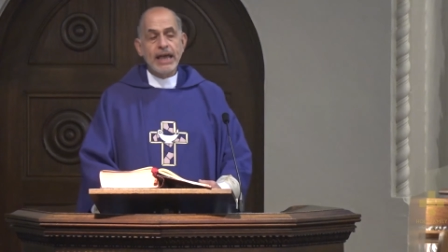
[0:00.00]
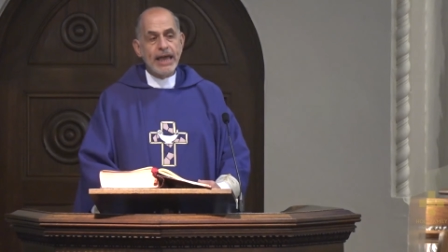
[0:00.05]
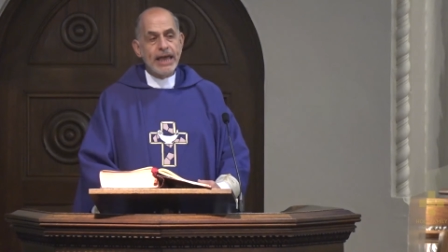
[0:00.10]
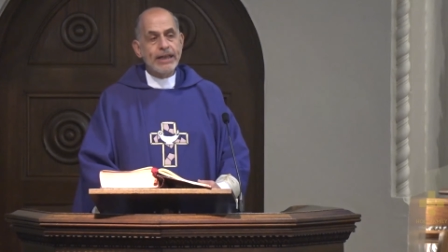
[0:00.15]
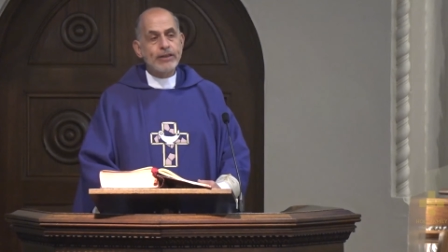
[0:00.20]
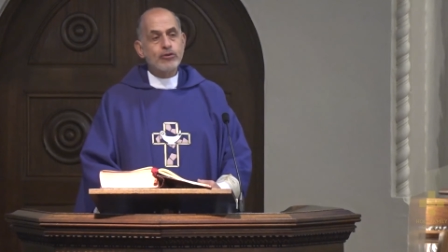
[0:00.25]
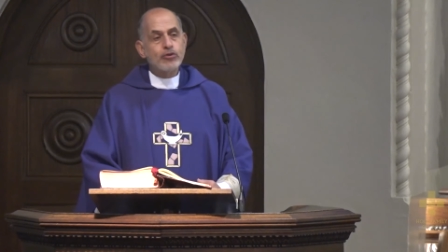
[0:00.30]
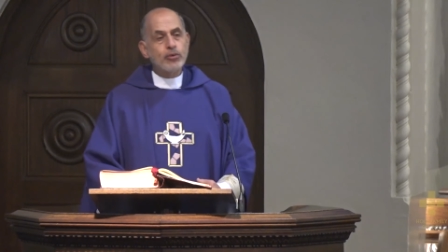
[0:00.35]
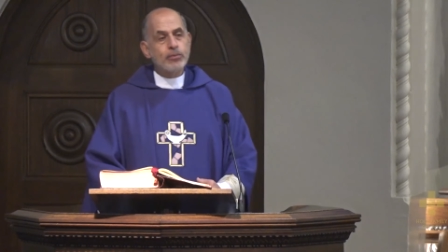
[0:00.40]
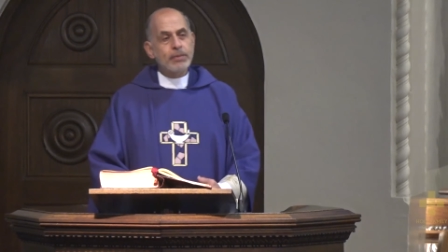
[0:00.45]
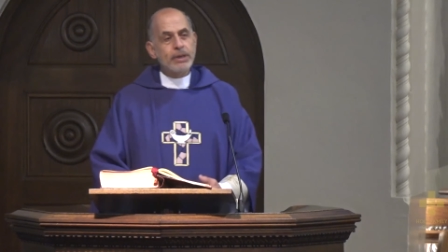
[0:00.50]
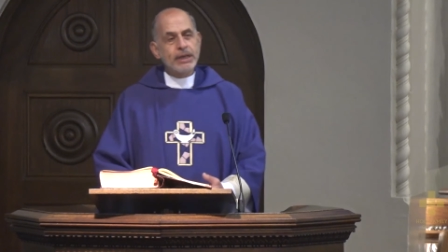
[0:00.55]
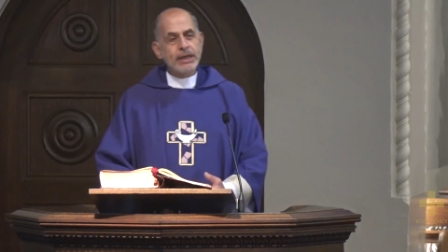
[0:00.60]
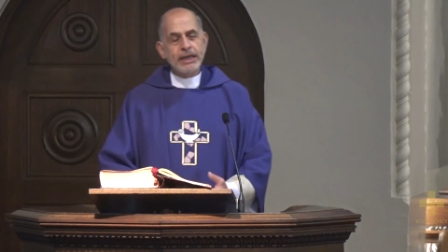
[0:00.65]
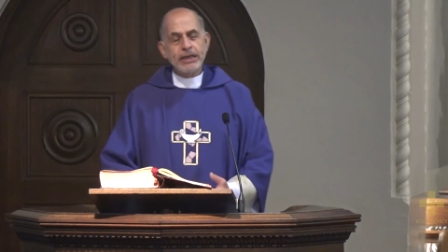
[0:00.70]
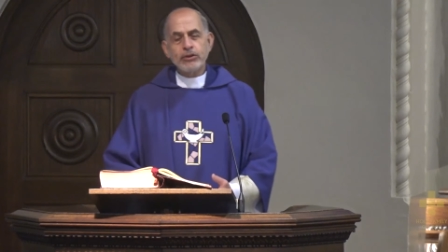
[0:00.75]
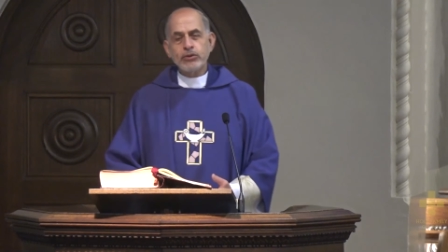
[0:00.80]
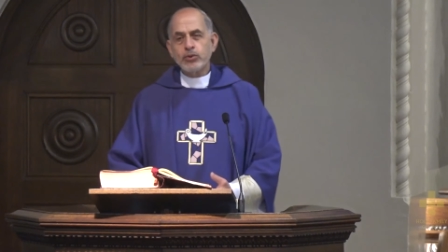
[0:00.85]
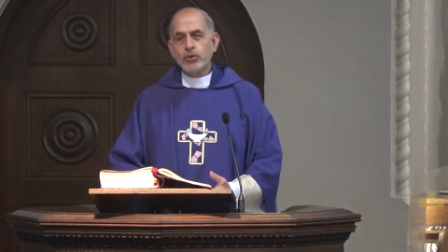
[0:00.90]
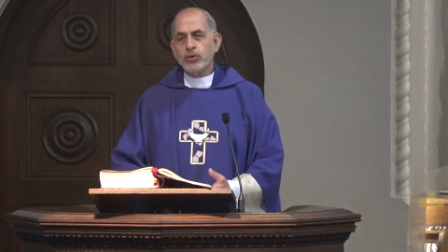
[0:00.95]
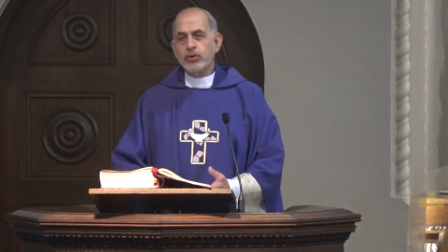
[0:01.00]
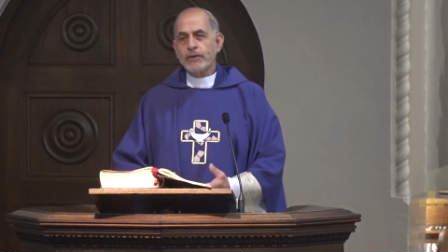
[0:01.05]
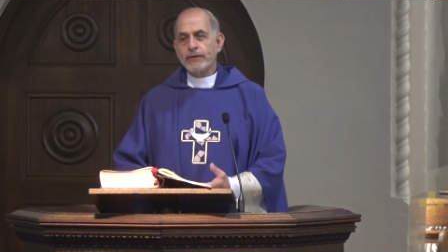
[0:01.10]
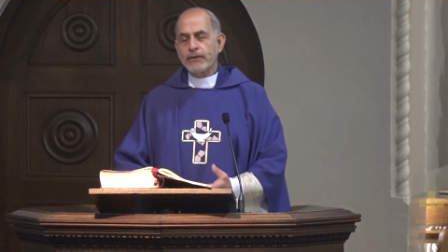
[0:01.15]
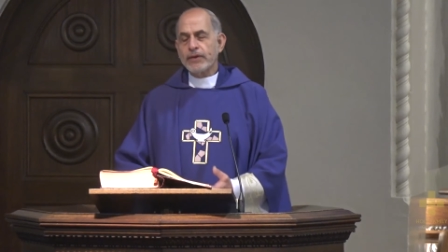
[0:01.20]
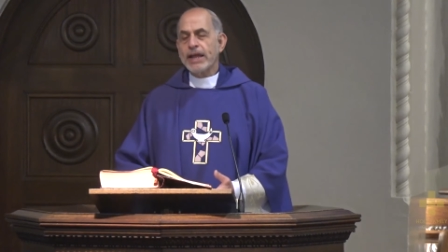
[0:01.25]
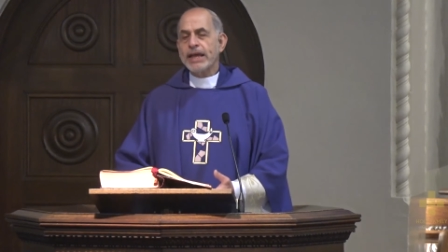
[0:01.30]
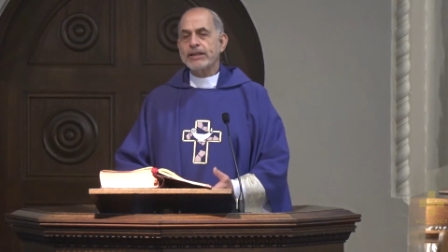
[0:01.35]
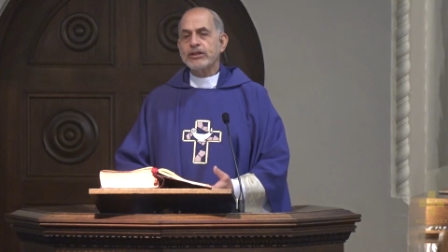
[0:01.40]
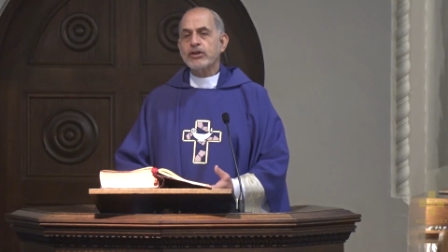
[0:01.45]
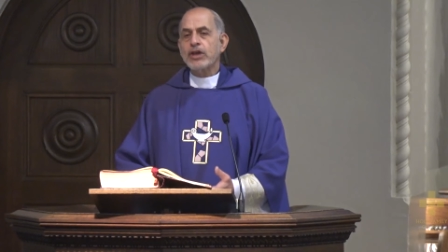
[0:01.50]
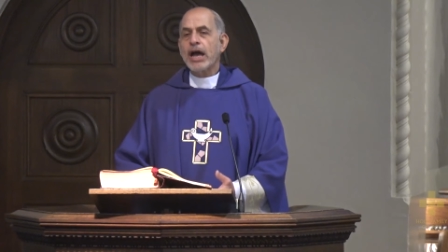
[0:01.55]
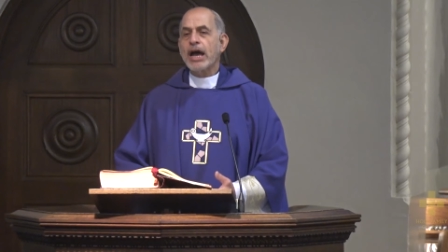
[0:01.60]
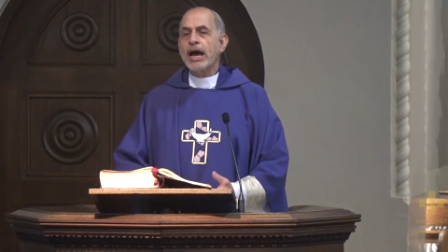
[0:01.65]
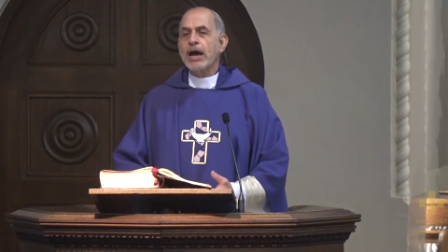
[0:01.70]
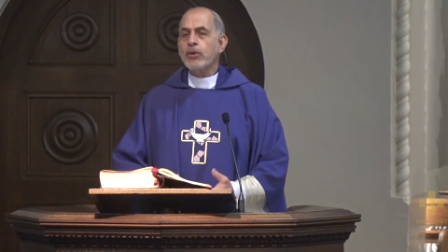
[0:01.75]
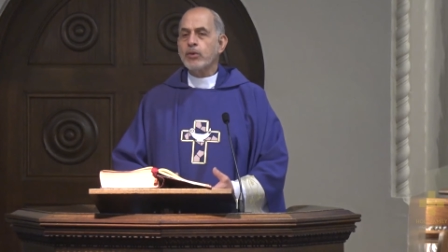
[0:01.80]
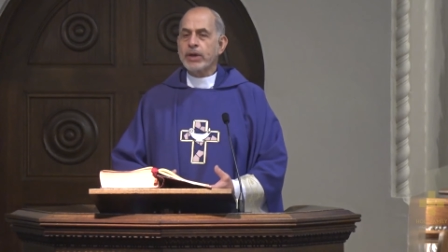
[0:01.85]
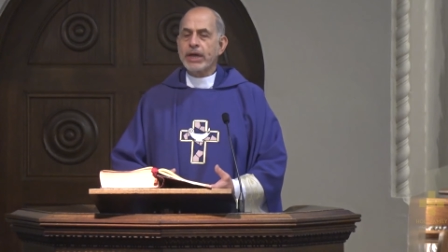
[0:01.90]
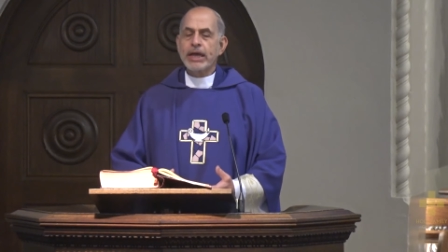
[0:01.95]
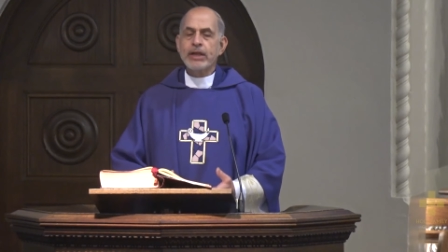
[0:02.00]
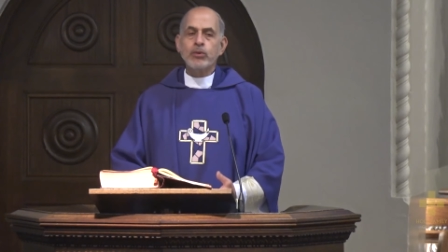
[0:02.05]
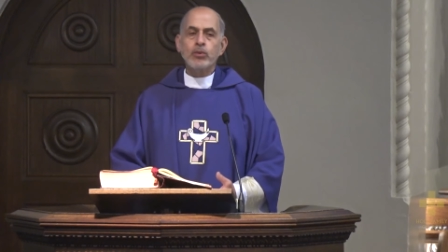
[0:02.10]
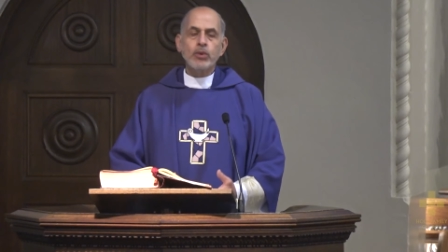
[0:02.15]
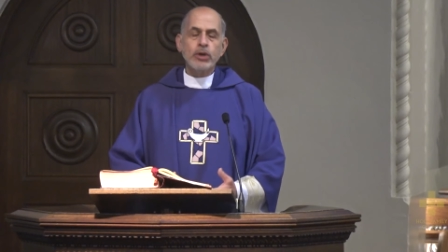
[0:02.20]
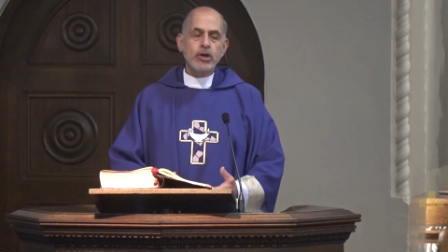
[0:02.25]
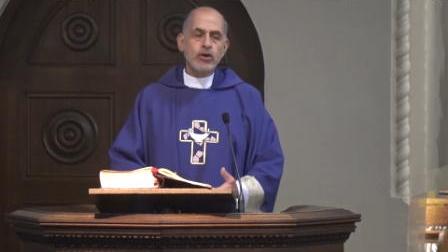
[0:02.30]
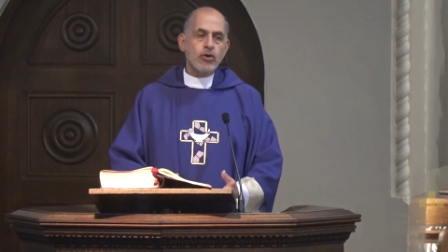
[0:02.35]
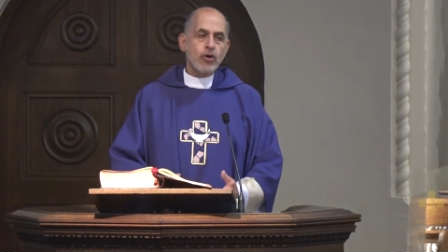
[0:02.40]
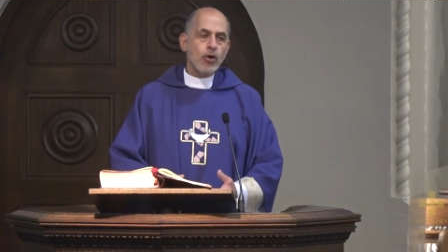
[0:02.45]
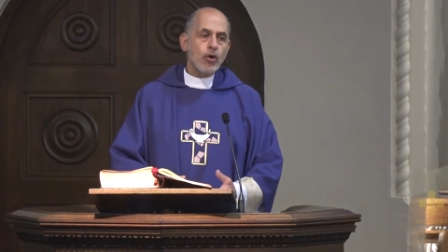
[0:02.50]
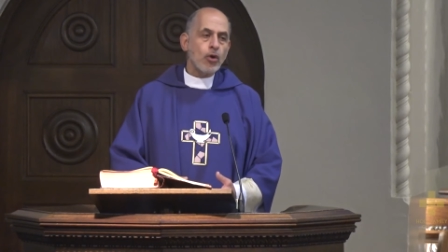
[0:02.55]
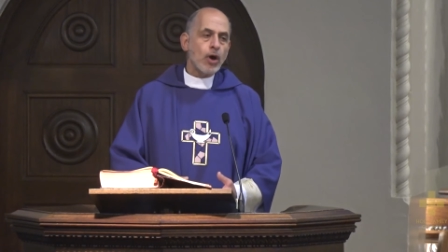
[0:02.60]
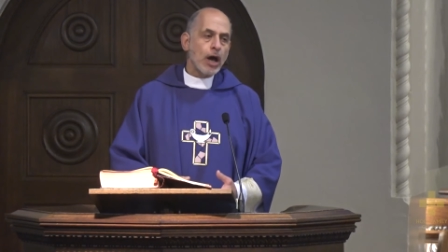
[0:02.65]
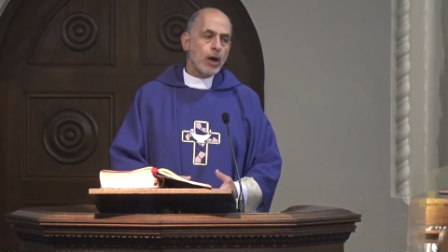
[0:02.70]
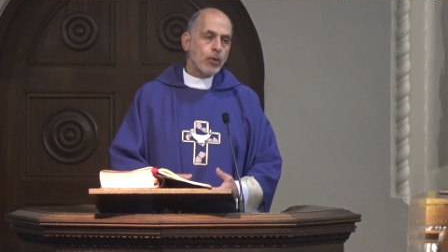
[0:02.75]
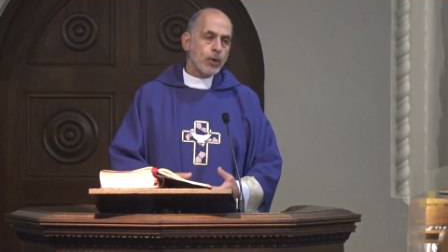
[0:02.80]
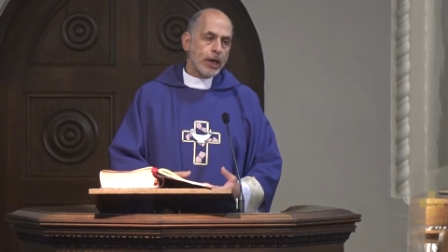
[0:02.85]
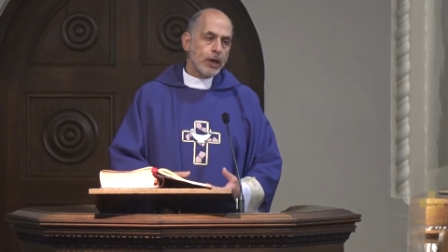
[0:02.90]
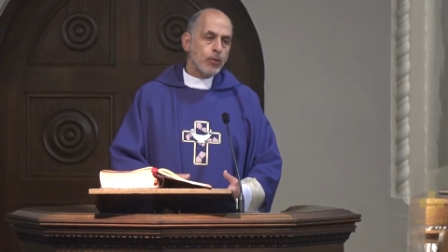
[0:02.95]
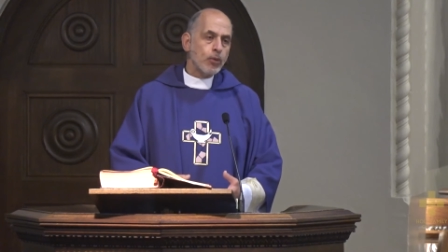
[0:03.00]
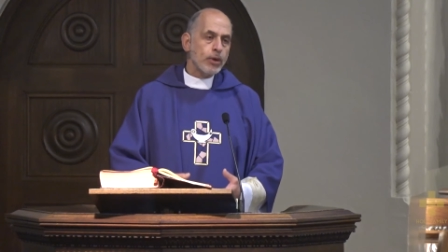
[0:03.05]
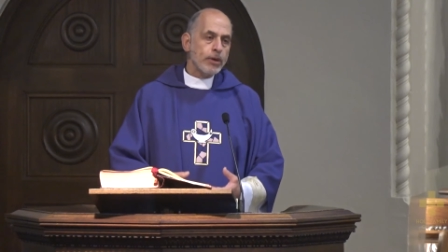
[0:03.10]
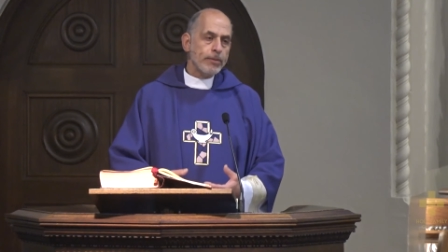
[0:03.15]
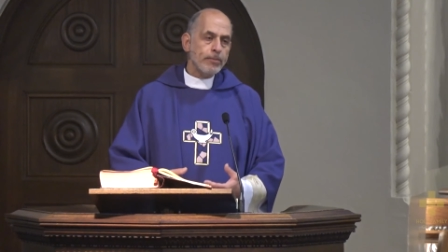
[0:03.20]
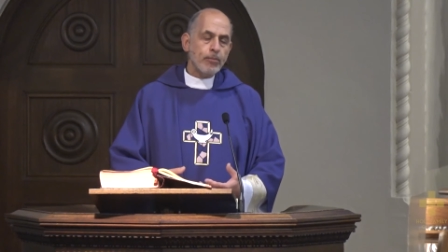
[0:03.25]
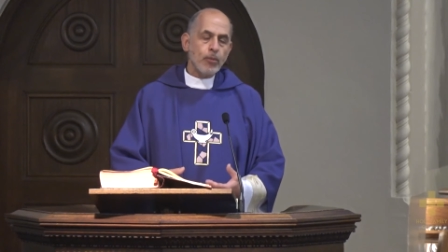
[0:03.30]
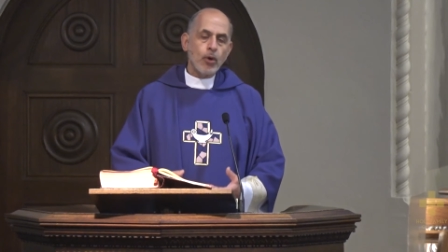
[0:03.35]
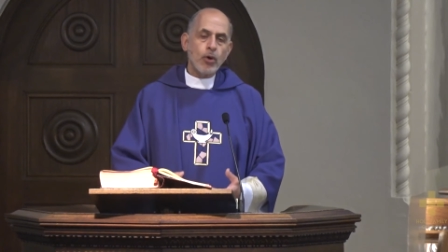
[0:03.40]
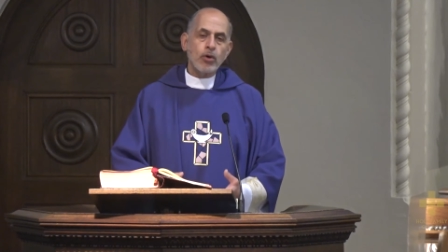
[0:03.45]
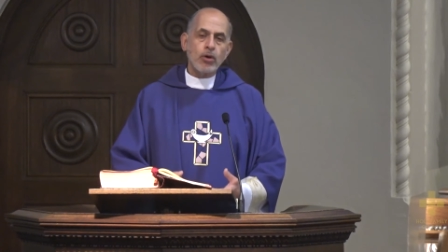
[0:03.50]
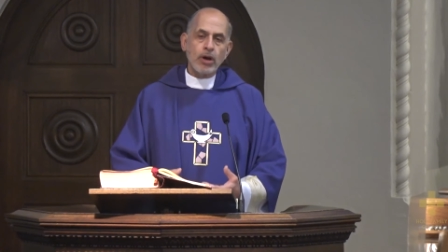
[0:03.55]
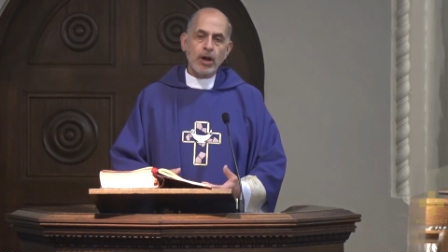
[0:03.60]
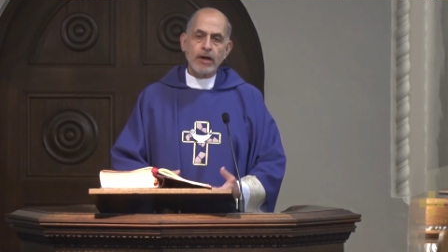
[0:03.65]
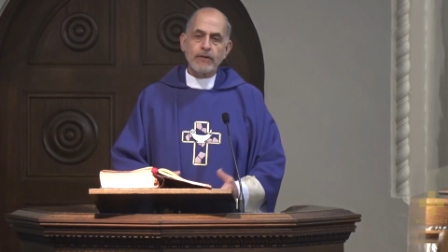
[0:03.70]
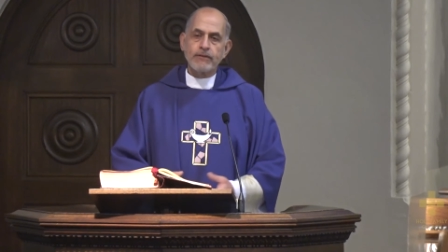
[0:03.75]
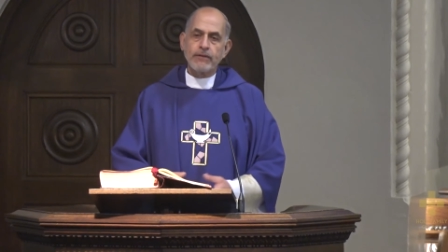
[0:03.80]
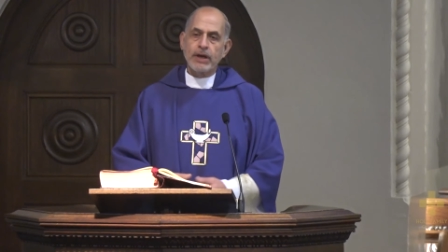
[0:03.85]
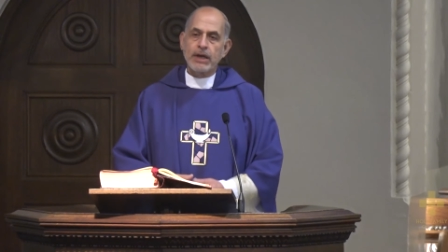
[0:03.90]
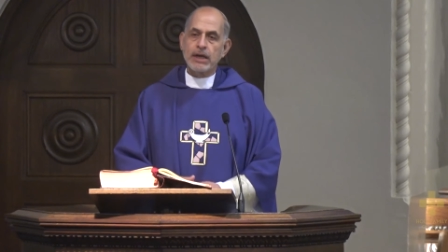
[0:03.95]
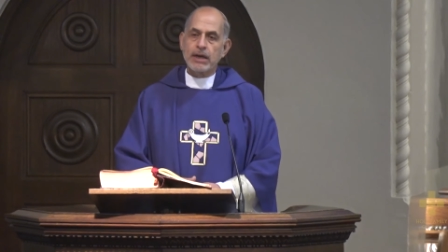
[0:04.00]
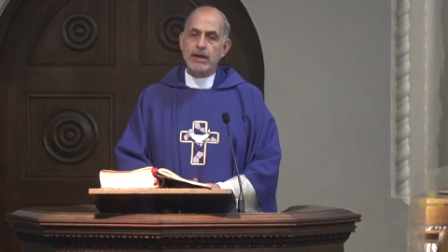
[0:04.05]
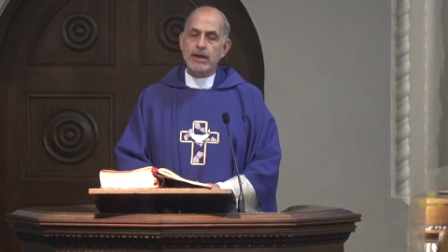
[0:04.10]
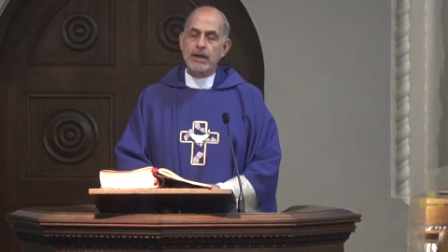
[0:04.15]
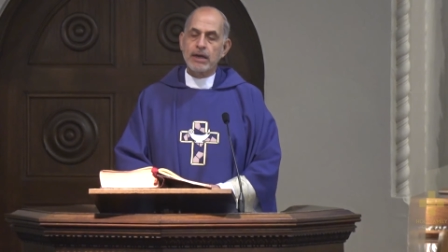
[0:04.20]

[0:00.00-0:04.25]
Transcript: and to begin to reflect, how can we grow? How can we be more loving?